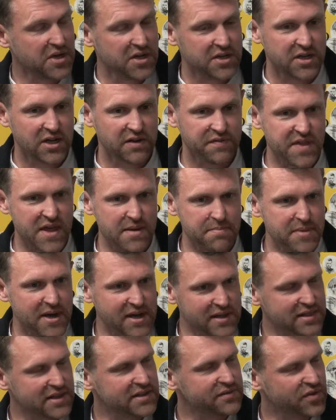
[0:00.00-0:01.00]
Now, if they're
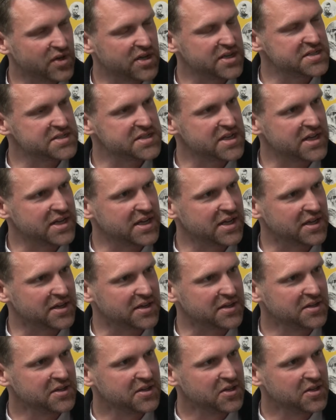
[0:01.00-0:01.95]
battling for his ear,